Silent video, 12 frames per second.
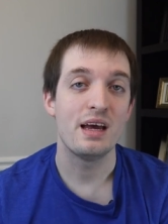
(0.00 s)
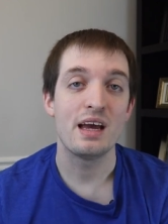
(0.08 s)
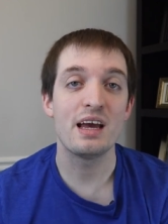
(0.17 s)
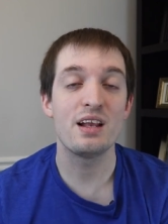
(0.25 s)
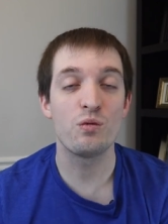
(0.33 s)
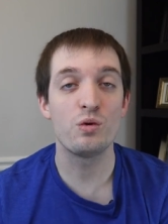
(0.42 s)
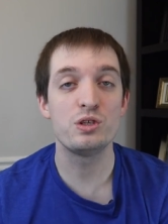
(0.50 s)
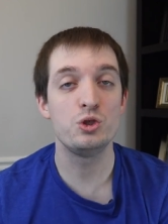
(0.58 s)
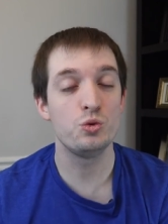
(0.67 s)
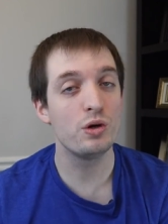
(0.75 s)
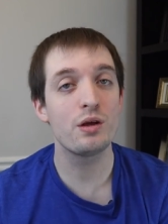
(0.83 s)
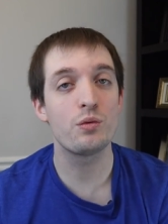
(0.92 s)
And what
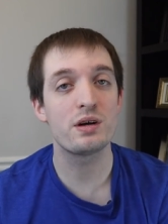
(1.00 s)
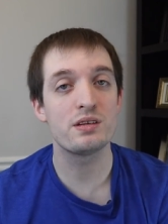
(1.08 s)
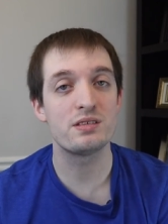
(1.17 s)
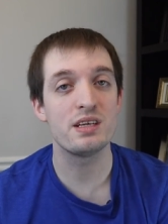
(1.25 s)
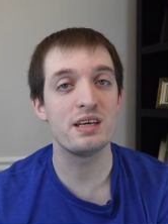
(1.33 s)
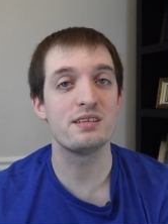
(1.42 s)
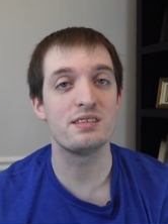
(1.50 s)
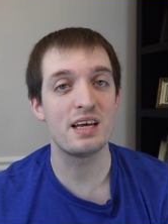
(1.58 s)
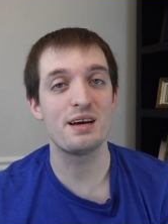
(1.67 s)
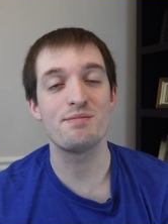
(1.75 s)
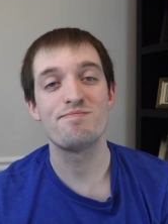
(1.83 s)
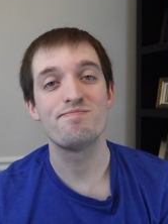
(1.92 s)
you really want to see is
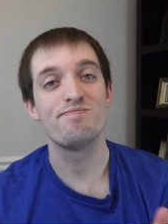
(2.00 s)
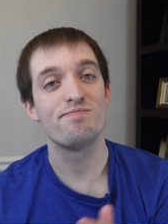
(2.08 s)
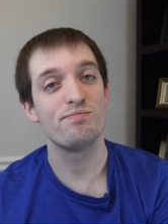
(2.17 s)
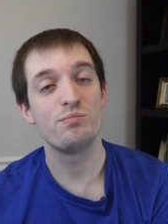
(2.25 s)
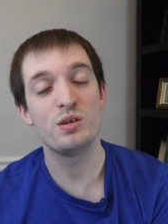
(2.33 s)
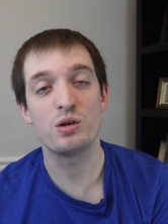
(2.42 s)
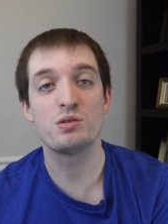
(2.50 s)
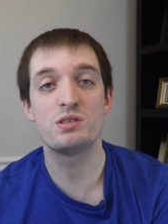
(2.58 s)
that, you know,